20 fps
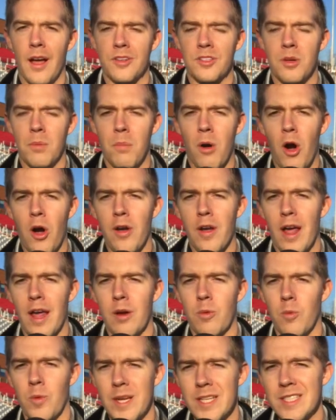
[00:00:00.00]
Tomorrow
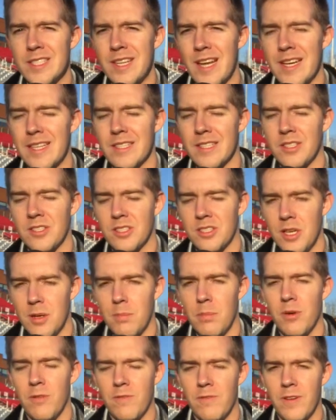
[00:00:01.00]
night, Wednesday,
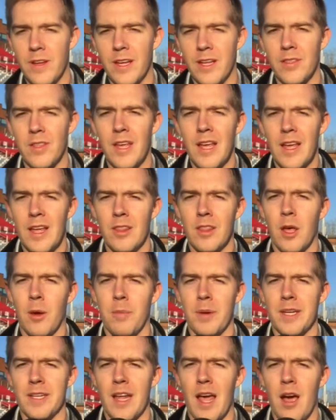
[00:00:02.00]
December 5th, they'll
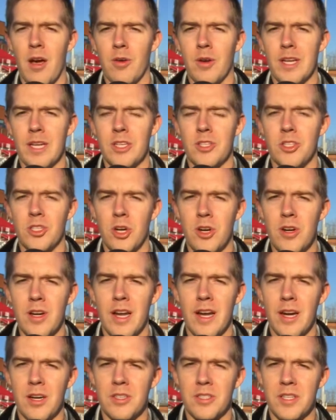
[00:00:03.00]
be down in
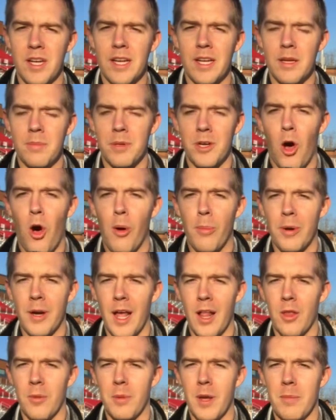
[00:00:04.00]
Jordan-Hare Stadium in Auburn,
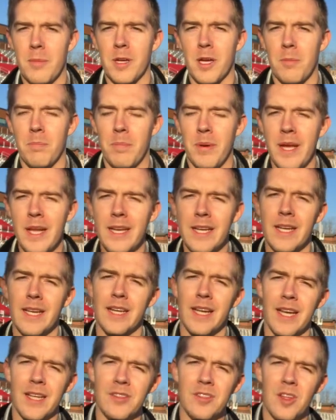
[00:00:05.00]
Alabama, competing
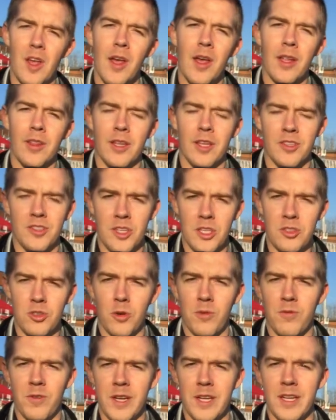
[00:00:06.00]
against the
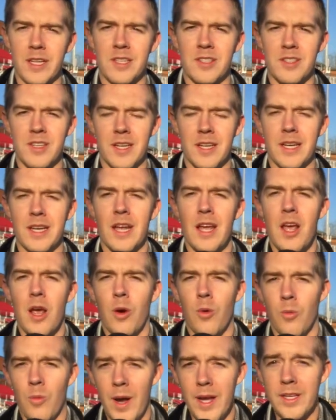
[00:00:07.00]
Central Phoenix City
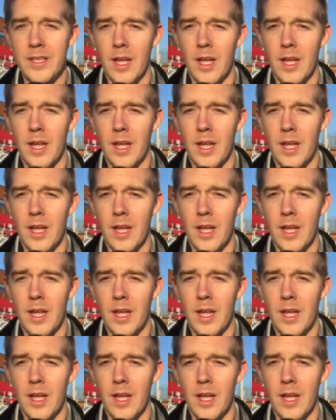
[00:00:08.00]
Red